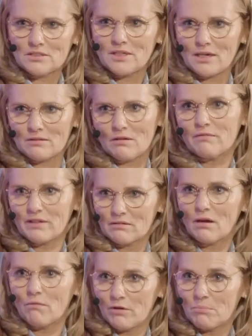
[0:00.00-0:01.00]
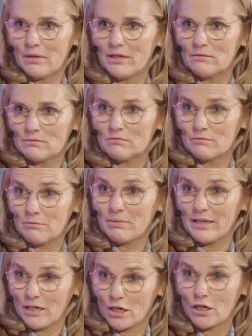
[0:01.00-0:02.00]
The second half, I thought we
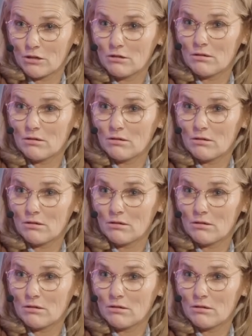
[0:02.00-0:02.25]
played a